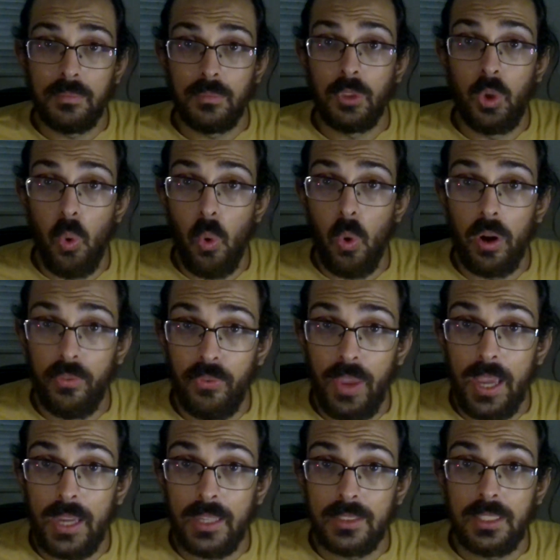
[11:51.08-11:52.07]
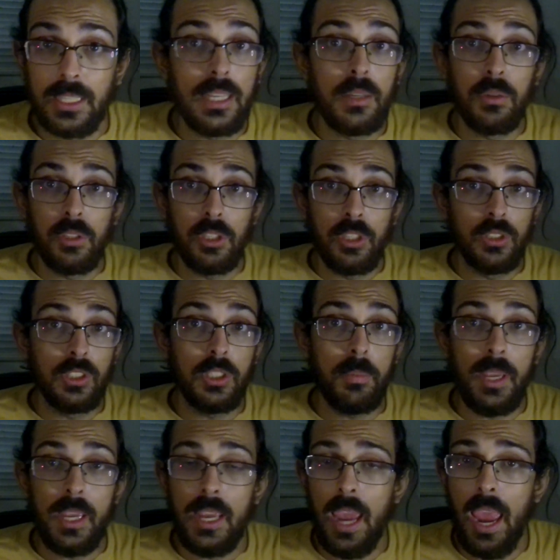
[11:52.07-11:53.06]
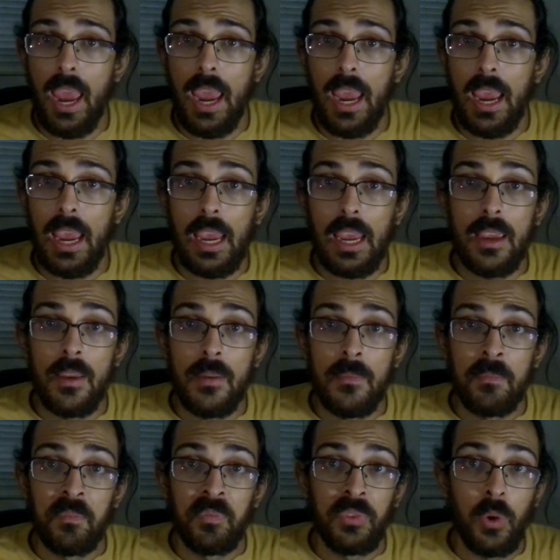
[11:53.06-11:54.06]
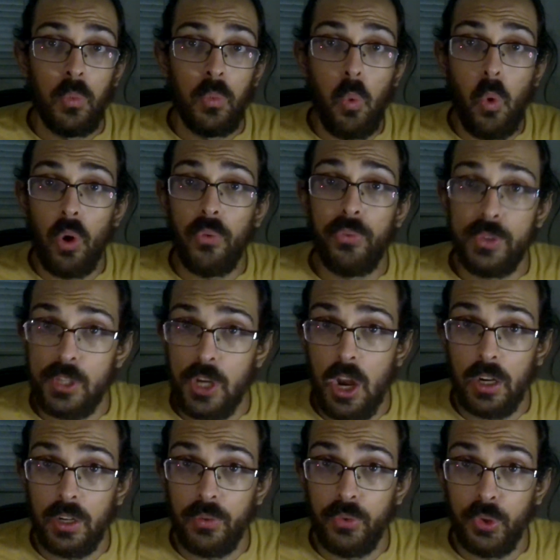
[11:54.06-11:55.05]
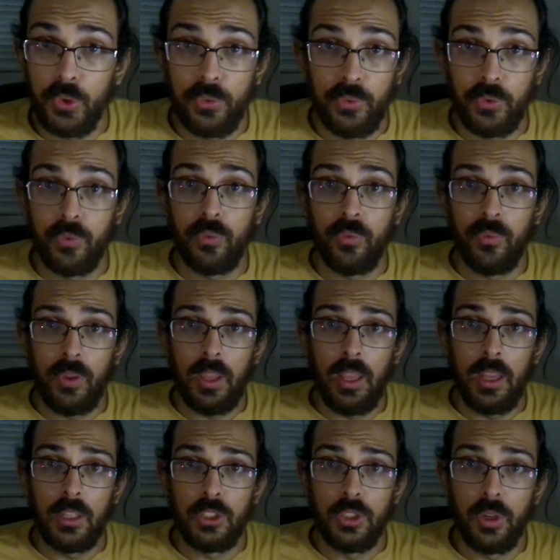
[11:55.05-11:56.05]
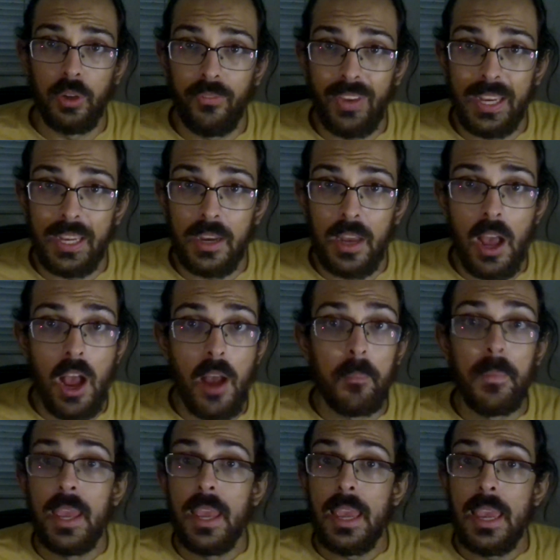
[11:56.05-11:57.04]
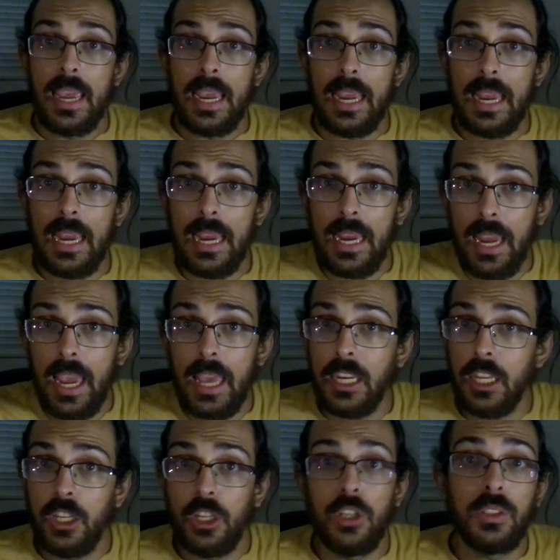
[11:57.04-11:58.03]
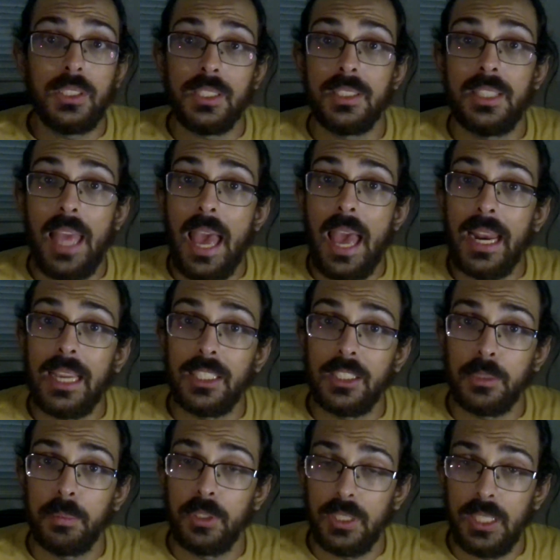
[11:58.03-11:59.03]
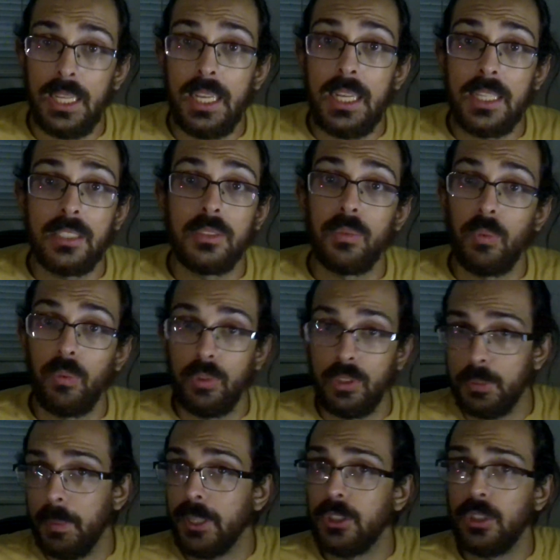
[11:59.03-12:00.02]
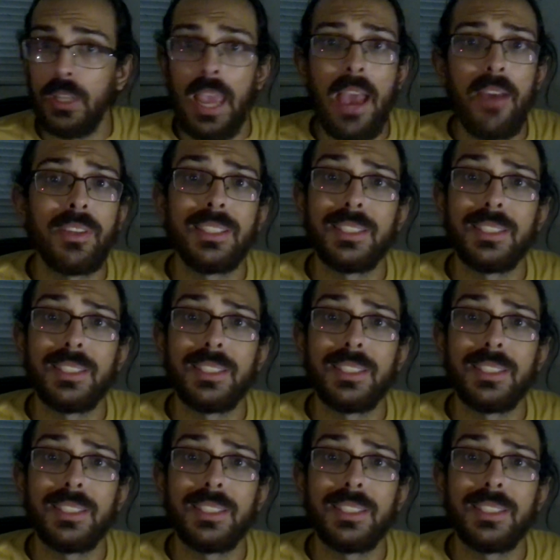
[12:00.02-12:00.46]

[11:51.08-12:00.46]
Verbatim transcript: gore effects. He used to be a war photographer for uh, during Vietnam. He and he uses that expertise, especially having